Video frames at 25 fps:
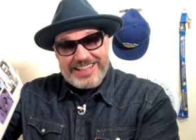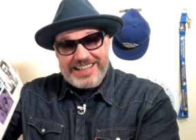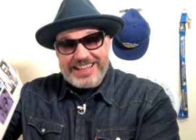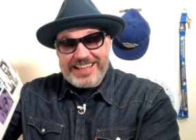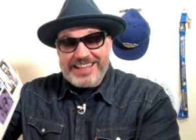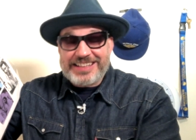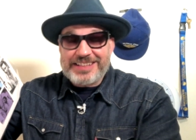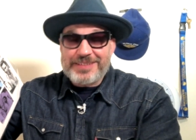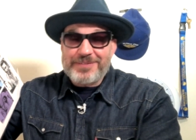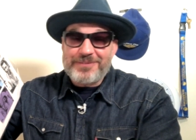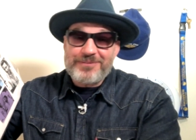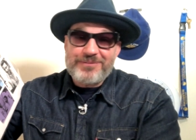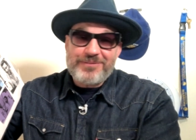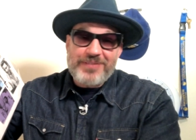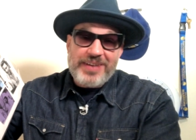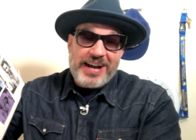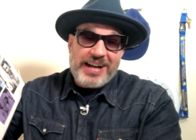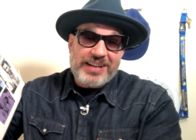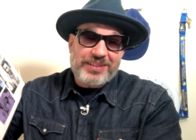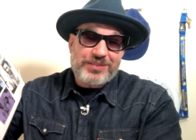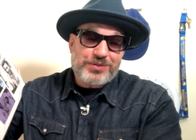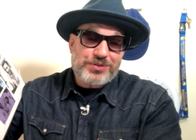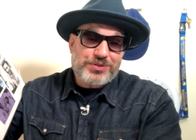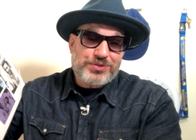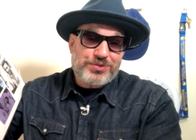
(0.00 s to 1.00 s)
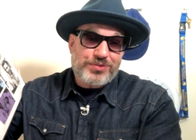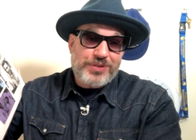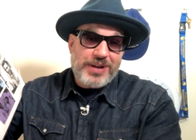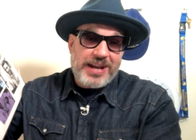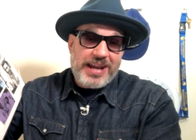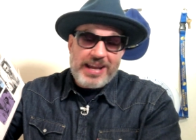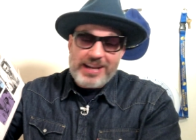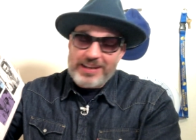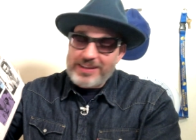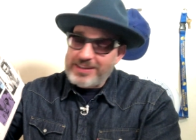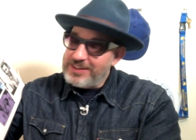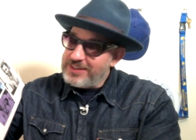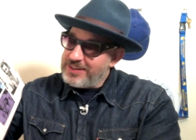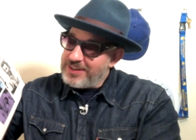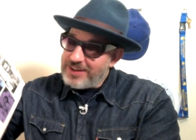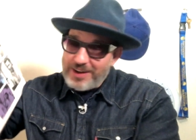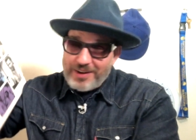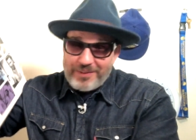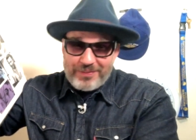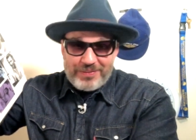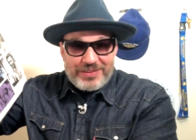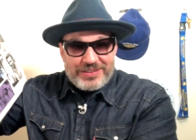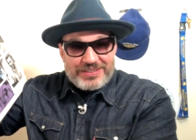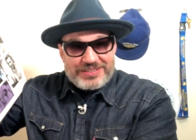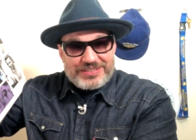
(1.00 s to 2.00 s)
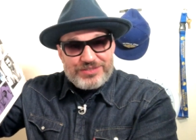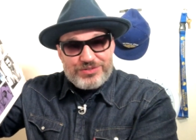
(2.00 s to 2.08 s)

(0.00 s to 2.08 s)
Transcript: And the final track of this